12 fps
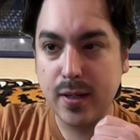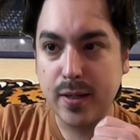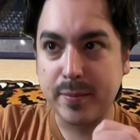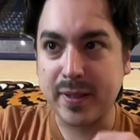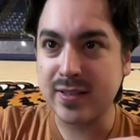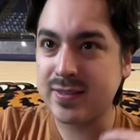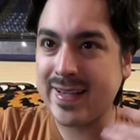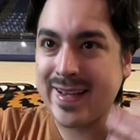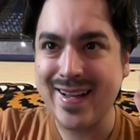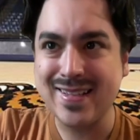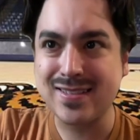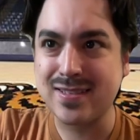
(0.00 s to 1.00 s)
because he
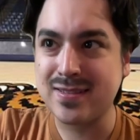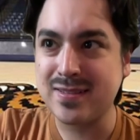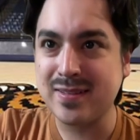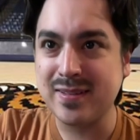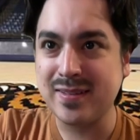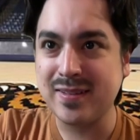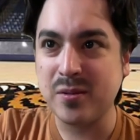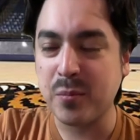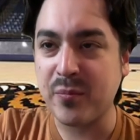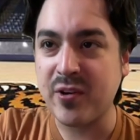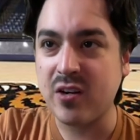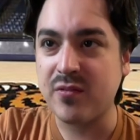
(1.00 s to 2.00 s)
has,
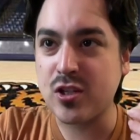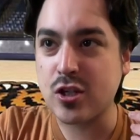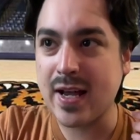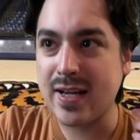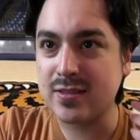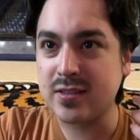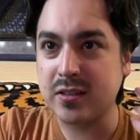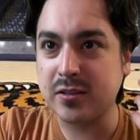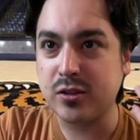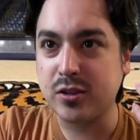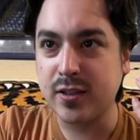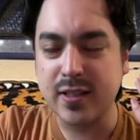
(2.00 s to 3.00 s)
Biberovic has a
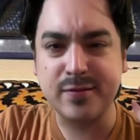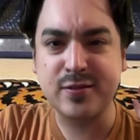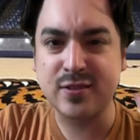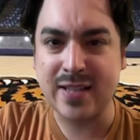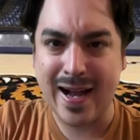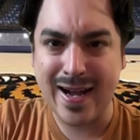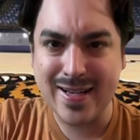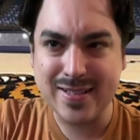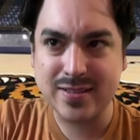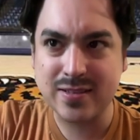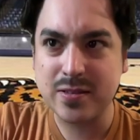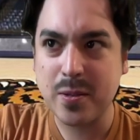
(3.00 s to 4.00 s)
good enough
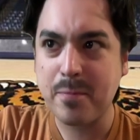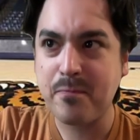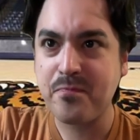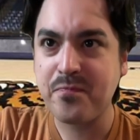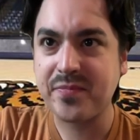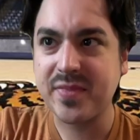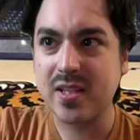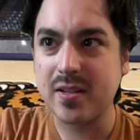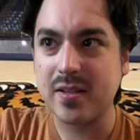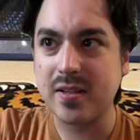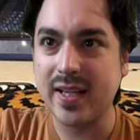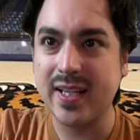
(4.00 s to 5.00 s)
size,
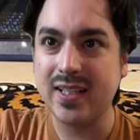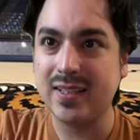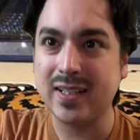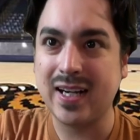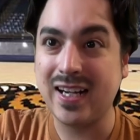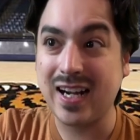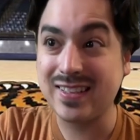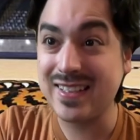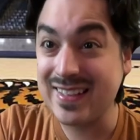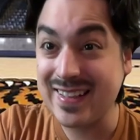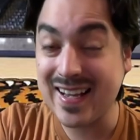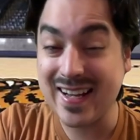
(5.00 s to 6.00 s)
and I think
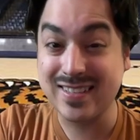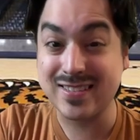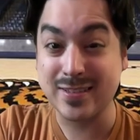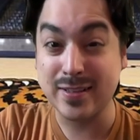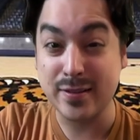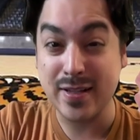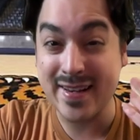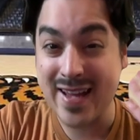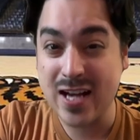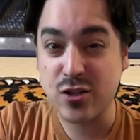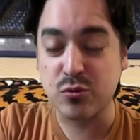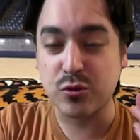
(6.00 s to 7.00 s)
he has the
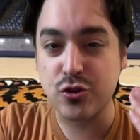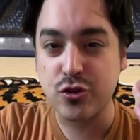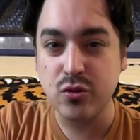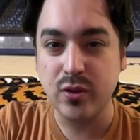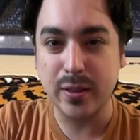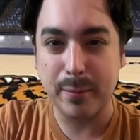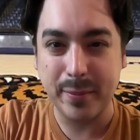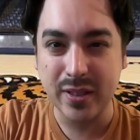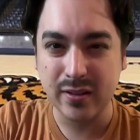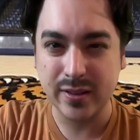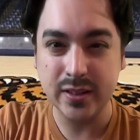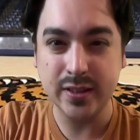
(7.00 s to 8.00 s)
natural shooting
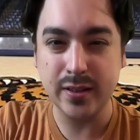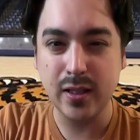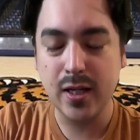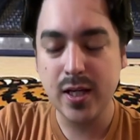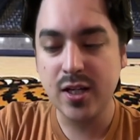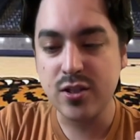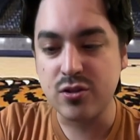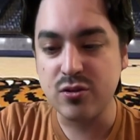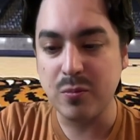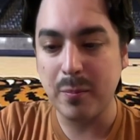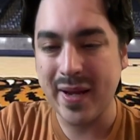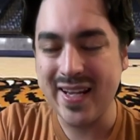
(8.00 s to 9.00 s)
ability to
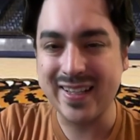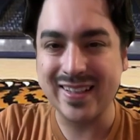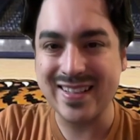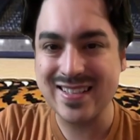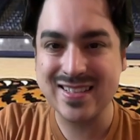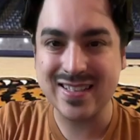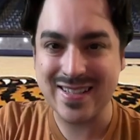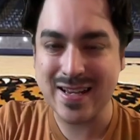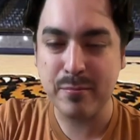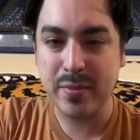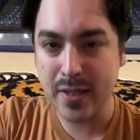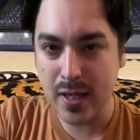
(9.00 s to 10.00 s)
make it into the
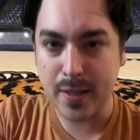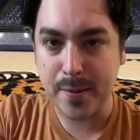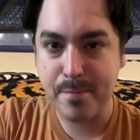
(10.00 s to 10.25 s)
NBA.